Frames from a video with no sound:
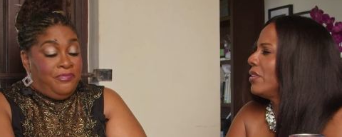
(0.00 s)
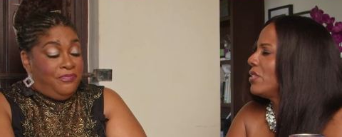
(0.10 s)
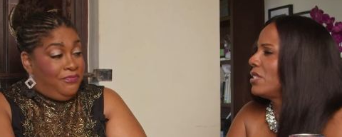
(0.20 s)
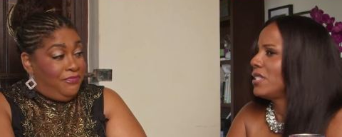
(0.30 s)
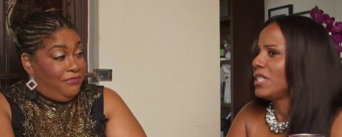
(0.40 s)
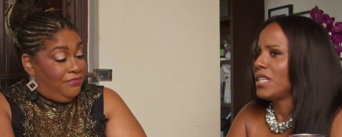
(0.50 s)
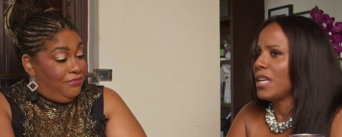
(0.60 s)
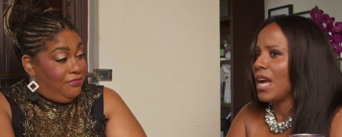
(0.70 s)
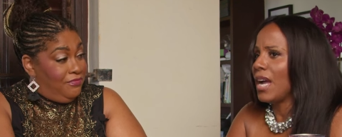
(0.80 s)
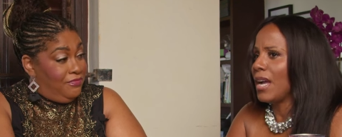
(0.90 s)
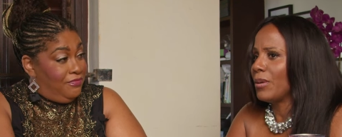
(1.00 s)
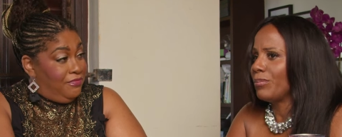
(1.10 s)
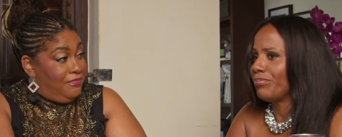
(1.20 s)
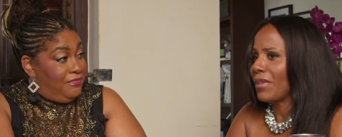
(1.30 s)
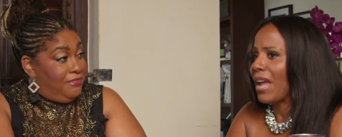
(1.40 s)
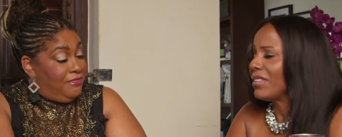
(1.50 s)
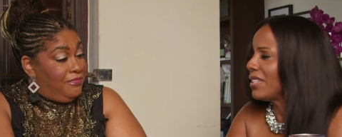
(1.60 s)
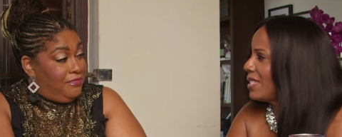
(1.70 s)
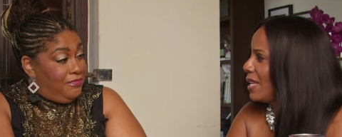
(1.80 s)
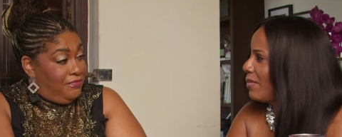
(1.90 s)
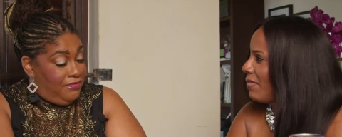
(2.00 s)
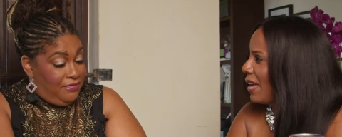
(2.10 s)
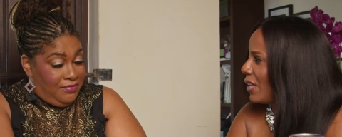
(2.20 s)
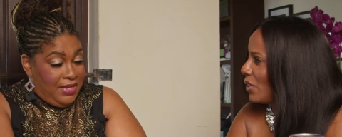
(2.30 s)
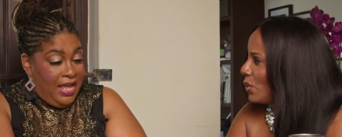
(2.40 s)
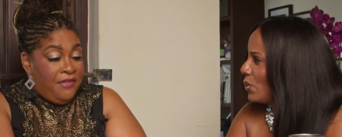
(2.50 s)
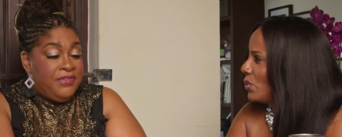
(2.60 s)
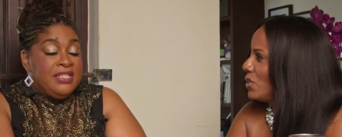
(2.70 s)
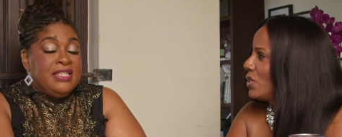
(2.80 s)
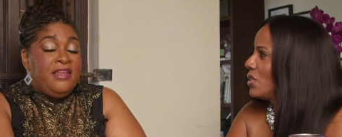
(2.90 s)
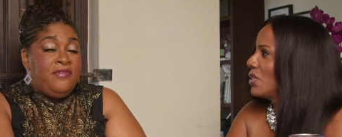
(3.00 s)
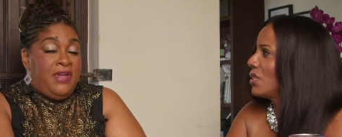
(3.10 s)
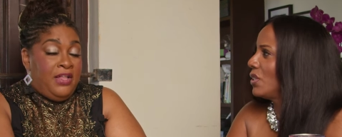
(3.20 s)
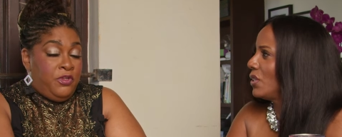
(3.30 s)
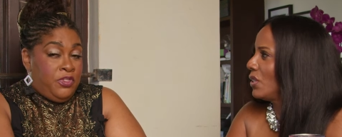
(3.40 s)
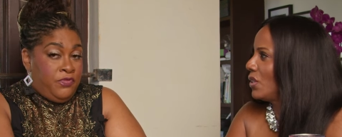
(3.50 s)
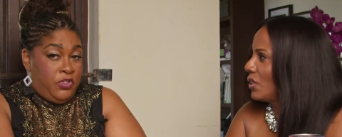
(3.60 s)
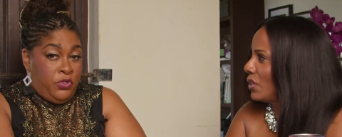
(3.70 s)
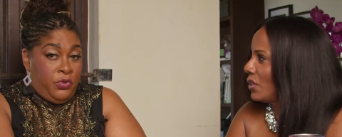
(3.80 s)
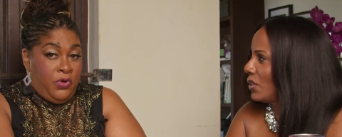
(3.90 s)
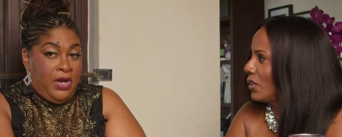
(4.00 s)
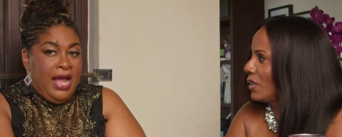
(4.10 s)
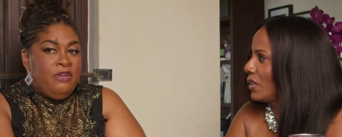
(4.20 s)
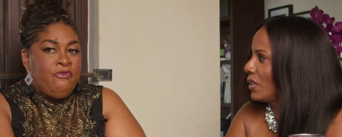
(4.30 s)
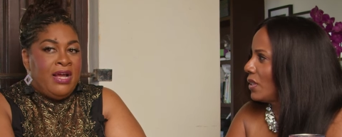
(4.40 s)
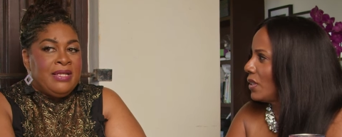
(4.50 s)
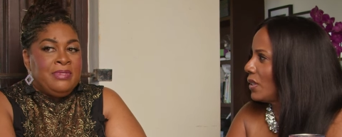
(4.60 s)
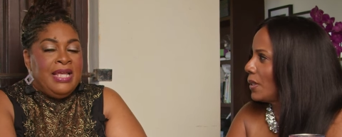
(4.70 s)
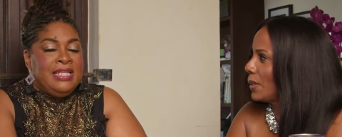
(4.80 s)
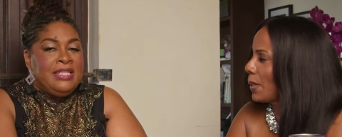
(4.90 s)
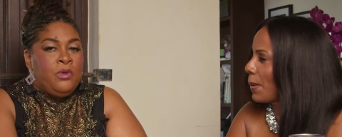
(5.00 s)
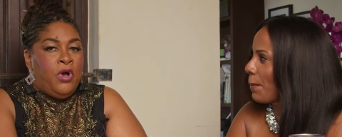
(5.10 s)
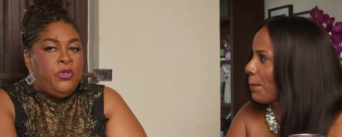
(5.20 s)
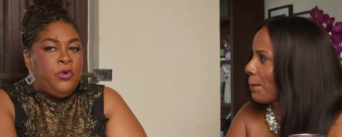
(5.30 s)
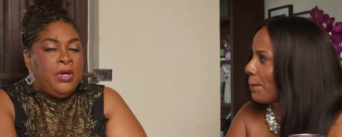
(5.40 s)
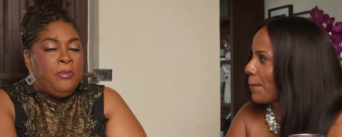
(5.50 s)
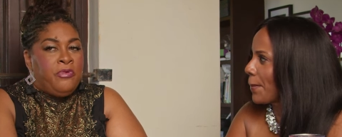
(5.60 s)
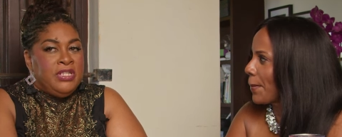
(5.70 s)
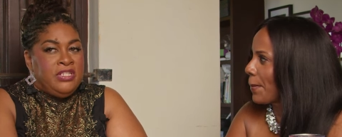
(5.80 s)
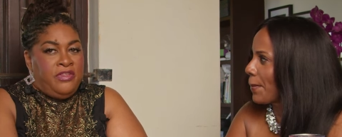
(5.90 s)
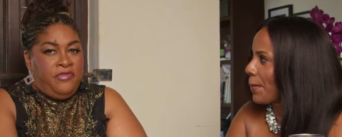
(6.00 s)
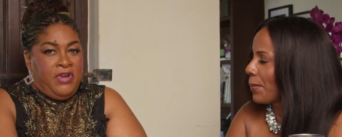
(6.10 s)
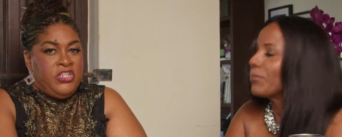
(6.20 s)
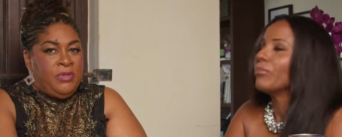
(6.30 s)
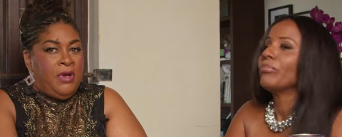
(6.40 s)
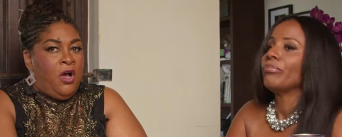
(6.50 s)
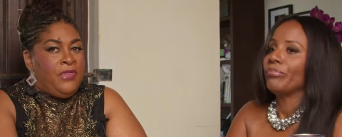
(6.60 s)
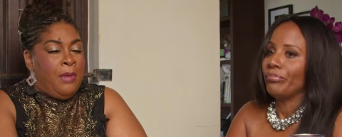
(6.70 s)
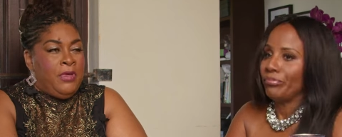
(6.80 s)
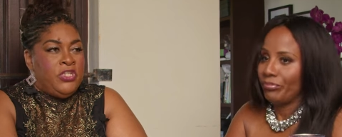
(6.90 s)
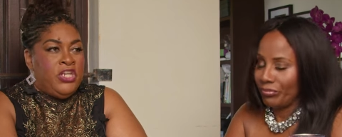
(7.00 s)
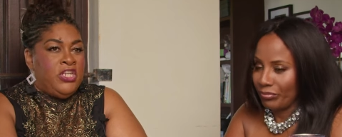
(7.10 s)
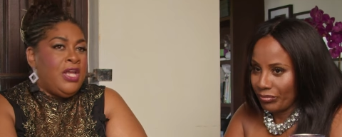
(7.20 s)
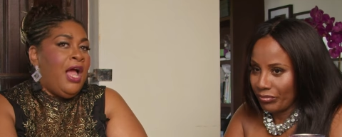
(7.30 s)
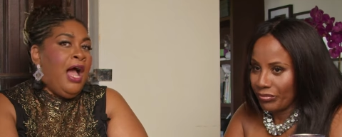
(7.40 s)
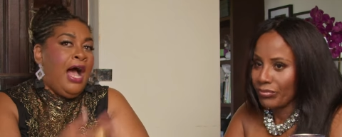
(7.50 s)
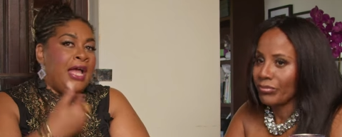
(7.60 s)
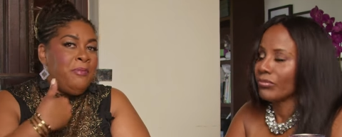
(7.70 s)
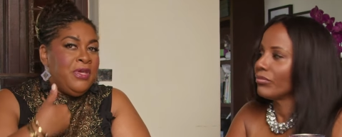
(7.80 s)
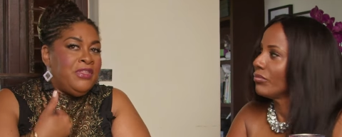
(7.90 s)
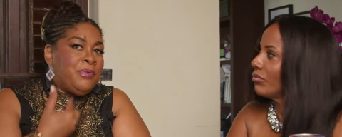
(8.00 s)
Speaker 1: there's the having the same values.
Speaker 2: Having the same values, for sure. And recognizing what you can bring to the friendship and how that may change. I being the